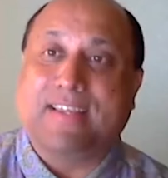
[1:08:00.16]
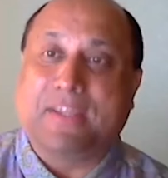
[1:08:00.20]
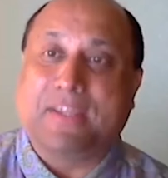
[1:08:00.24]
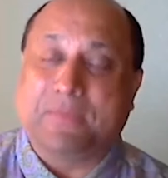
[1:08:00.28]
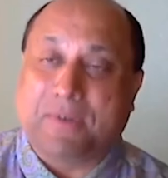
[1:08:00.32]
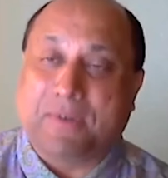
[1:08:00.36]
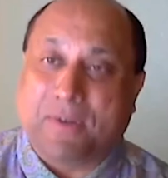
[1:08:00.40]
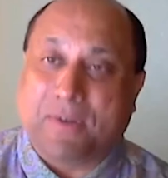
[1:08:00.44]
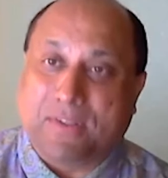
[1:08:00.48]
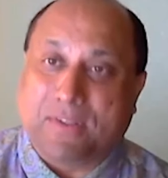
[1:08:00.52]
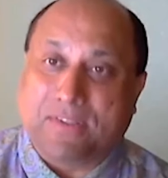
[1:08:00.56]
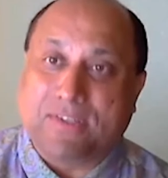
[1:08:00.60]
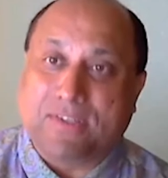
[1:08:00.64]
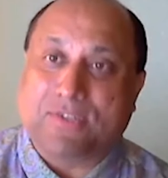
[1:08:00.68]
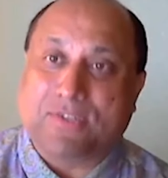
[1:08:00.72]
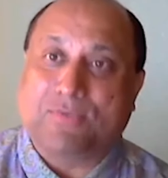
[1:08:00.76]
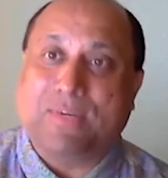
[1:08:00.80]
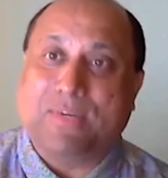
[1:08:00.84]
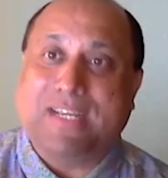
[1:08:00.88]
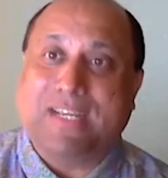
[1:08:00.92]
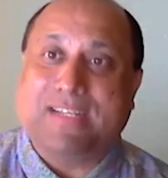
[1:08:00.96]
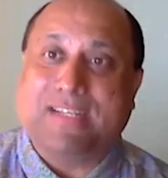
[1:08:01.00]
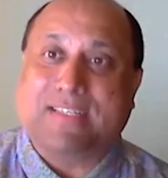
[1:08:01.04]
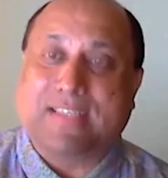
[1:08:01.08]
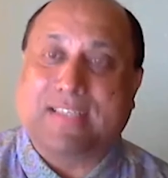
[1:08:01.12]
they were on the
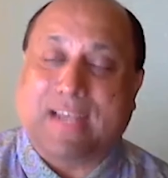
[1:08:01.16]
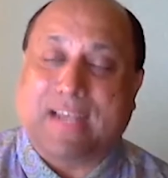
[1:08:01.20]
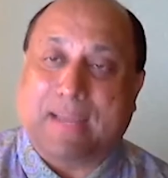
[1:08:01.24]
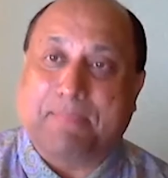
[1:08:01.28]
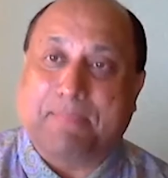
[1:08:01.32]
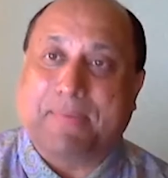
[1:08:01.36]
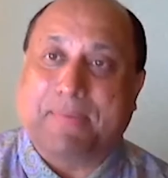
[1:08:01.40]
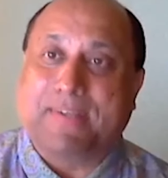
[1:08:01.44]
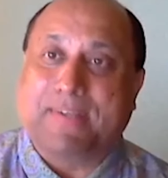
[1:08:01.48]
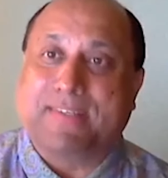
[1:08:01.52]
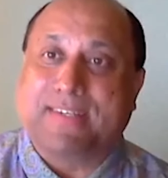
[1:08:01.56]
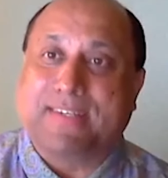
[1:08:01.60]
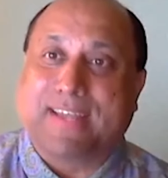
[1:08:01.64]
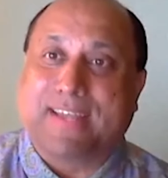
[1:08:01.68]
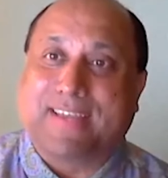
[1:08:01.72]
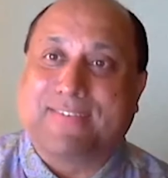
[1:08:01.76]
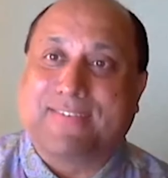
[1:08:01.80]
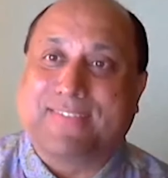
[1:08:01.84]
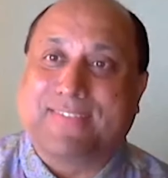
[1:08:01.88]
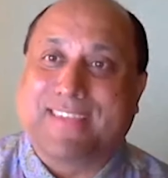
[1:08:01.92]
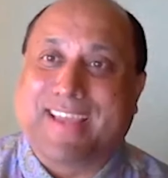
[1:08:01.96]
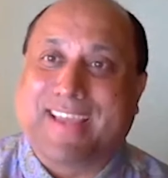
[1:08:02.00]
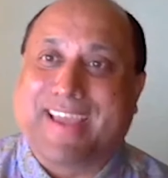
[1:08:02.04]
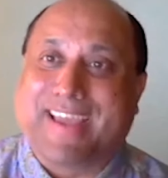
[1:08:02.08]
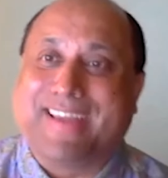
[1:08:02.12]
streets, the leopards and
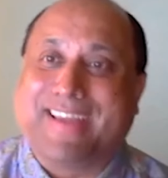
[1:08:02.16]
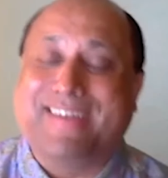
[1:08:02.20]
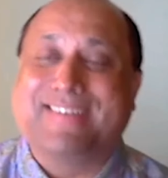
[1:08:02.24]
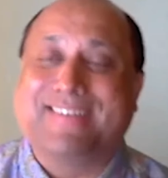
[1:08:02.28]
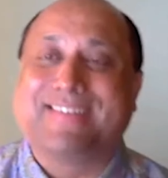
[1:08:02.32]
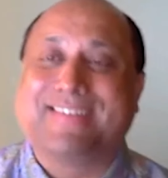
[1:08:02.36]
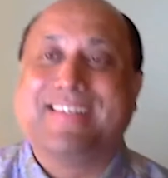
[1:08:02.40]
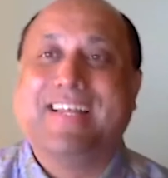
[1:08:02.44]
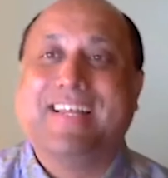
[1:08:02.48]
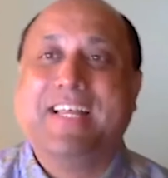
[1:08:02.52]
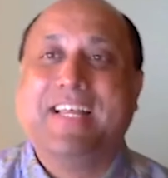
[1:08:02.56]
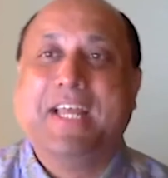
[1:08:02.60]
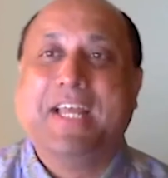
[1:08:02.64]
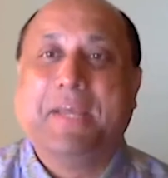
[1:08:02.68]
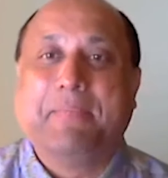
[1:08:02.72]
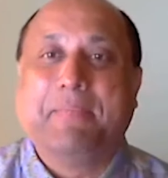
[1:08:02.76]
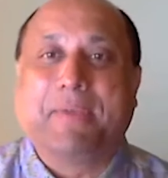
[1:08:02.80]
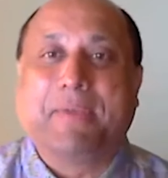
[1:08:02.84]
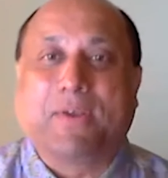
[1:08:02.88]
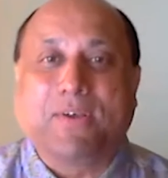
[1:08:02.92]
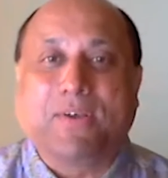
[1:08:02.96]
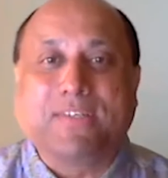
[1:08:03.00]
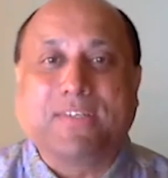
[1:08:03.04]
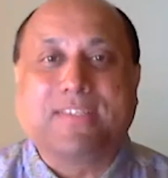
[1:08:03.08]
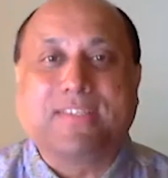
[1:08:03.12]
everything else,
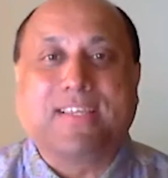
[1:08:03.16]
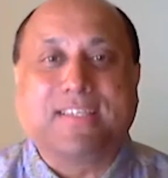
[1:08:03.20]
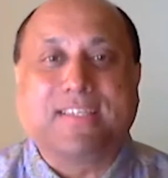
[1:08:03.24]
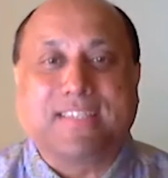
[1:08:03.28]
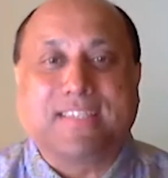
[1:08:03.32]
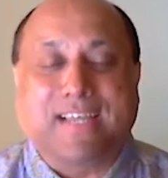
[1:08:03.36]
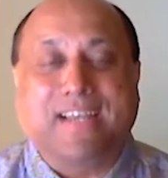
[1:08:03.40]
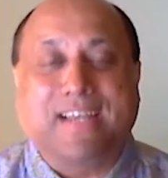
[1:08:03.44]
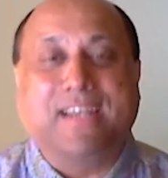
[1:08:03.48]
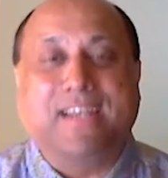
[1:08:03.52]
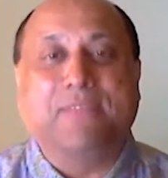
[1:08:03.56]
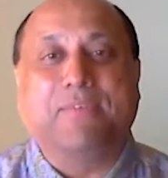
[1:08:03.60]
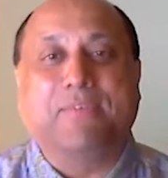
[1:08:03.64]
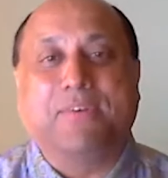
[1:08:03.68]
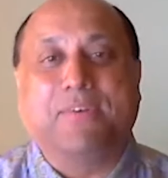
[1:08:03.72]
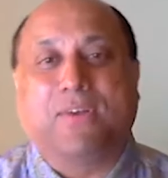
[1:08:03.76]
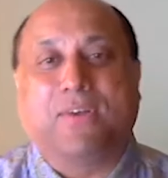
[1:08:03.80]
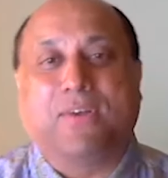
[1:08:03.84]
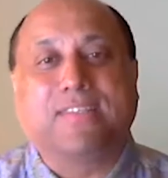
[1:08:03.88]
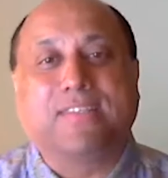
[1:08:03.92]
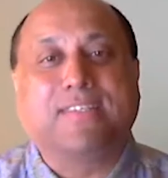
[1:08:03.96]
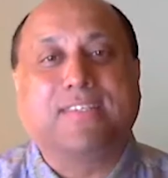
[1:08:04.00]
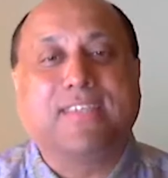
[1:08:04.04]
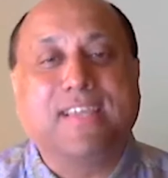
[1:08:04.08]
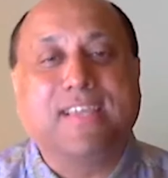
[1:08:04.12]
because they suddenly were not
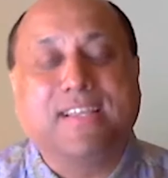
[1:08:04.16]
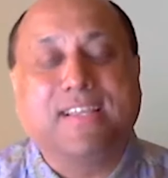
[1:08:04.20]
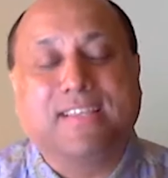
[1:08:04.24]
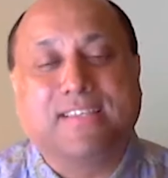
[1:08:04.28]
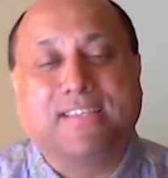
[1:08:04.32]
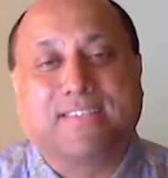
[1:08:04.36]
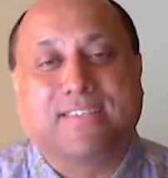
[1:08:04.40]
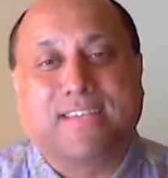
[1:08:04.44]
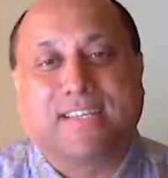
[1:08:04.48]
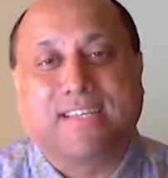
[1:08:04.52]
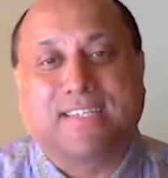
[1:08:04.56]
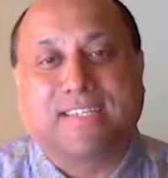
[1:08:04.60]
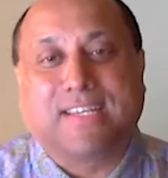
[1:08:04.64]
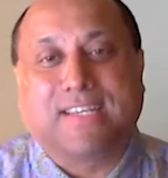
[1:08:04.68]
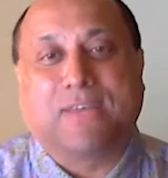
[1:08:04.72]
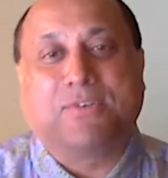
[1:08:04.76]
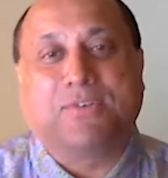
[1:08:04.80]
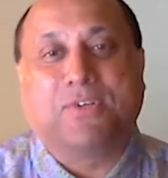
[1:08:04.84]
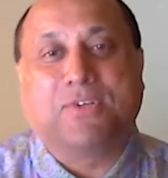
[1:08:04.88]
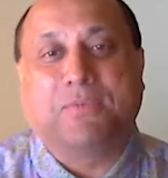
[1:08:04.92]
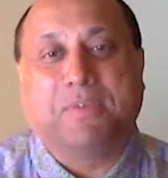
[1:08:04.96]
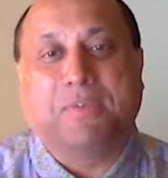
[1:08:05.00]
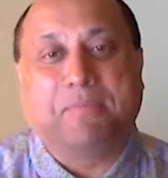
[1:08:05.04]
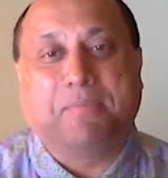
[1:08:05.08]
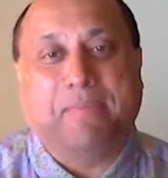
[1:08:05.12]
seeing these stressed out
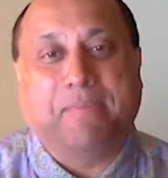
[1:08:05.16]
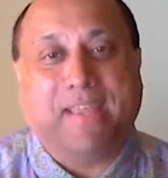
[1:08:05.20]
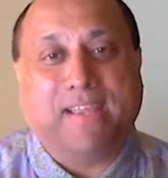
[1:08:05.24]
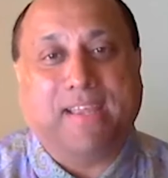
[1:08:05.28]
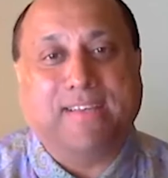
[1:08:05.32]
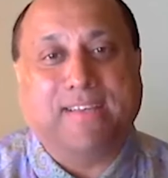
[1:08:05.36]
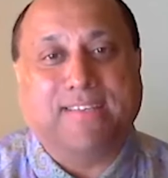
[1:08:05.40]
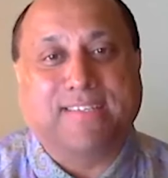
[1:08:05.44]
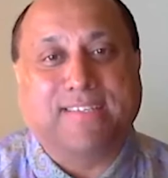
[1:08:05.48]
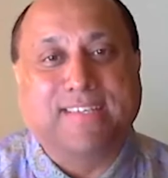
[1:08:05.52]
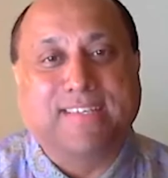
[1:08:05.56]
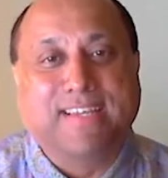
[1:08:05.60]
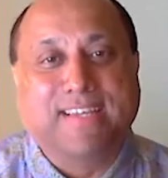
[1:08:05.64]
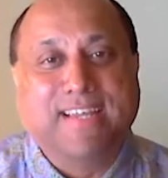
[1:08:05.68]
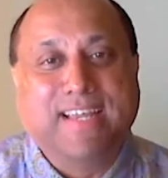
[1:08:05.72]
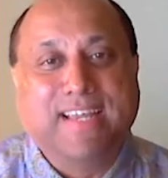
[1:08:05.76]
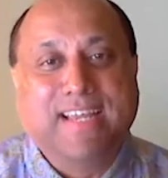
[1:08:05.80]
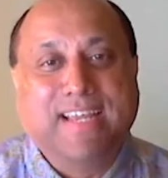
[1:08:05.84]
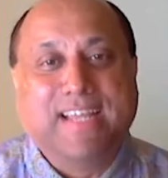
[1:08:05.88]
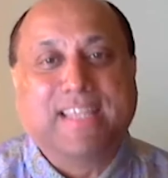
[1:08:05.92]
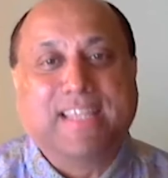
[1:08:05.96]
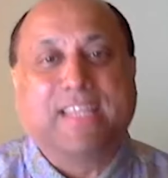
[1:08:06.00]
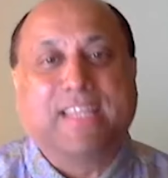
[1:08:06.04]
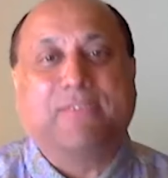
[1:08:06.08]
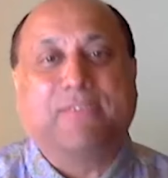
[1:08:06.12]
human beings.
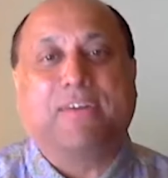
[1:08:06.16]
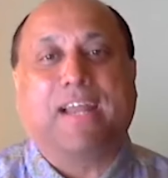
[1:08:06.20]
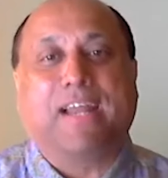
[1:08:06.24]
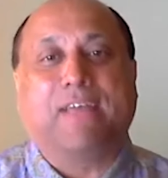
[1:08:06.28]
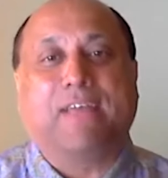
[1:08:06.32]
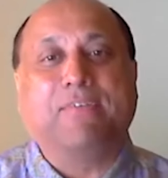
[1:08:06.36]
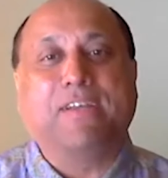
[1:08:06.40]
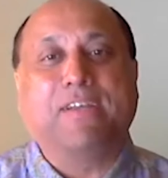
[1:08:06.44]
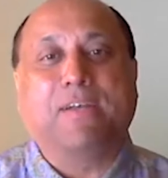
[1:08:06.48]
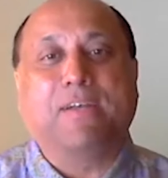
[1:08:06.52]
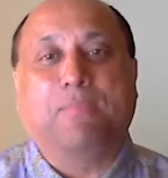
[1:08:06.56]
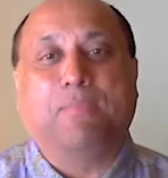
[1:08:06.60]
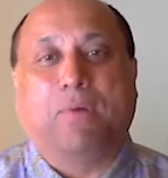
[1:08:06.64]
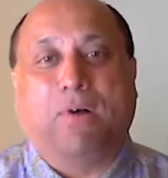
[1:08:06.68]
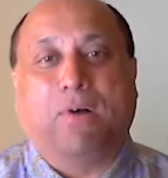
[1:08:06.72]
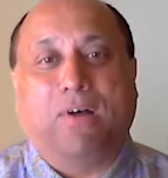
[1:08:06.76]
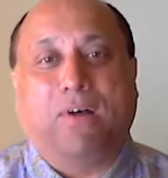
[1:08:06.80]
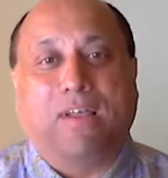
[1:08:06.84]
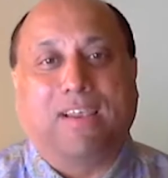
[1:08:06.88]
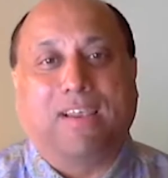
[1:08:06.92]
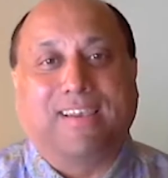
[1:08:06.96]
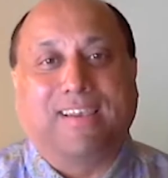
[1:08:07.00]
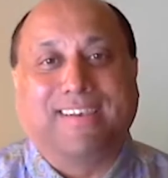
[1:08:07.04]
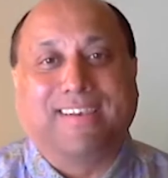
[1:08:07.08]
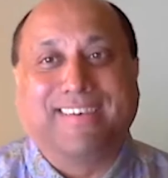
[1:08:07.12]
They were having a
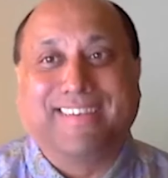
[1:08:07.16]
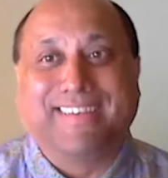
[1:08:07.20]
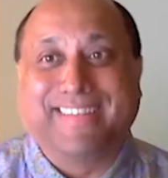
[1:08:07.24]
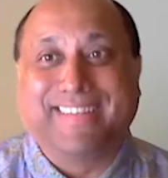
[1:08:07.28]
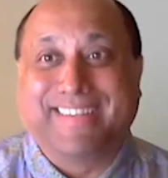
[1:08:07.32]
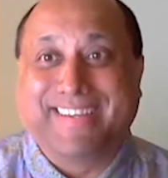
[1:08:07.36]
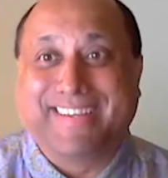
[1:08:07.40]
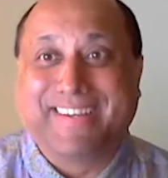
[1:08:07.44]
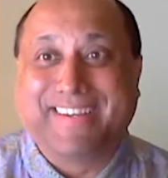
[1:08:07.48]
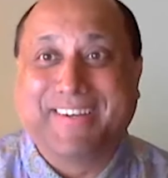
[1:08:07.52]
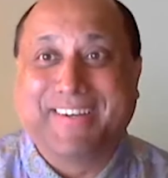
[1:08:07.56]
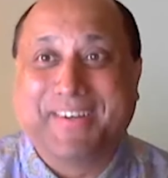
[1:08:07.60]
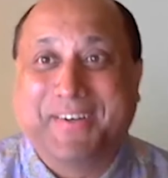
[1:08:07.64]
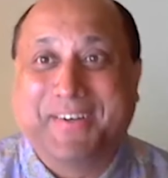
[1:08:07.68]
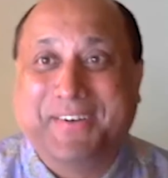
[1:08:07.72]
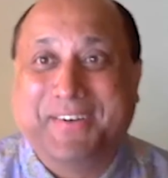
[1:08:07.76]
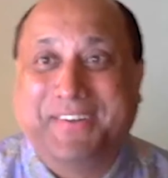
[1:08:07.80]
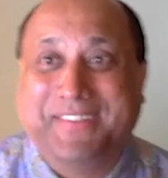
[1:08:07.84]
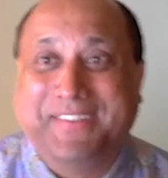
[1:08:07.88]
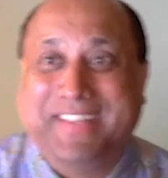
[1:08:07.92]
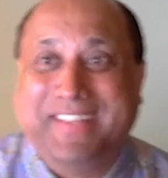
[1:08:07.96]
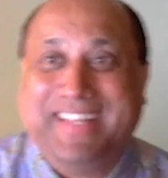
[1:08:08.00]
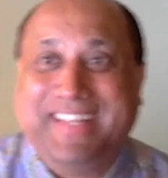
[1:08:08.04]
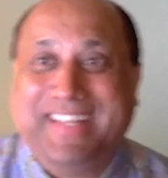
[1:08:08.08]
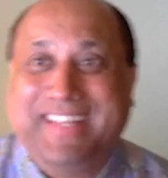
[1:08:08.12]
ball, you know?